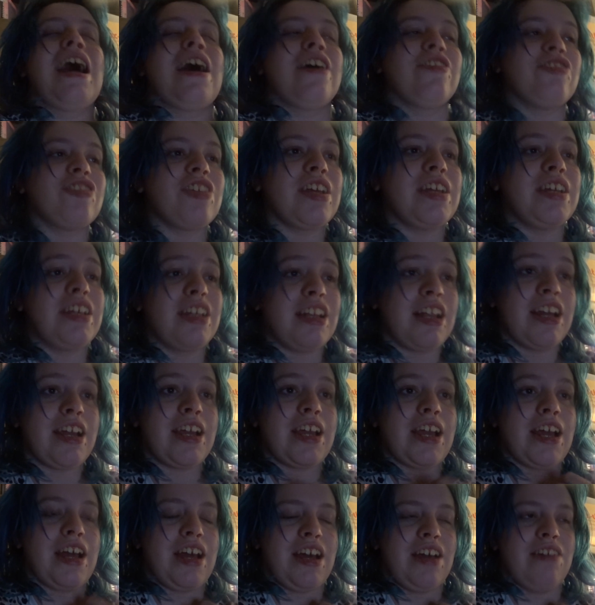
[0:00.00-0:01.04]
agitated I
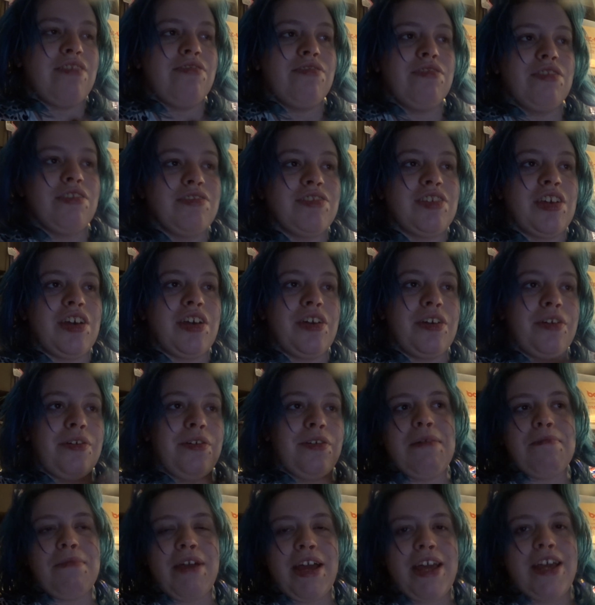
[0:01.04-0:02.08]
get, and
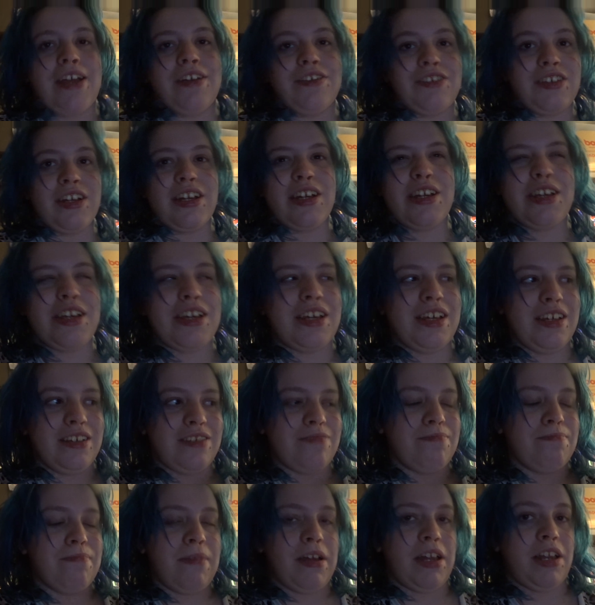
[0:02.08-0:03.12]
also my anxiety is
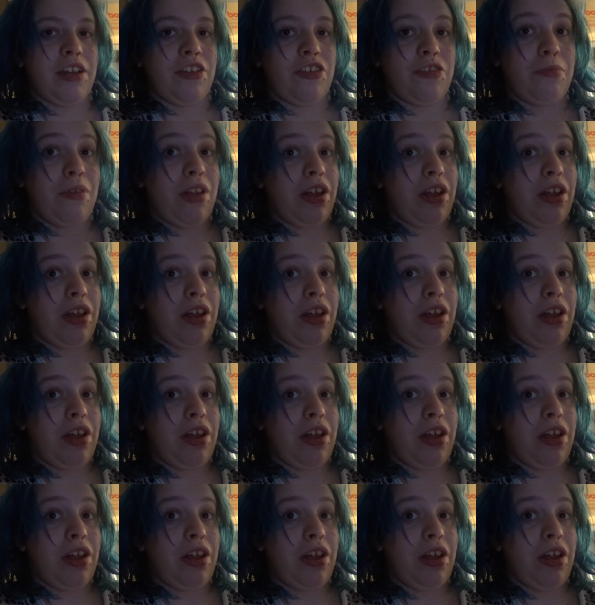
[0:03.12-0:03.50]
manageable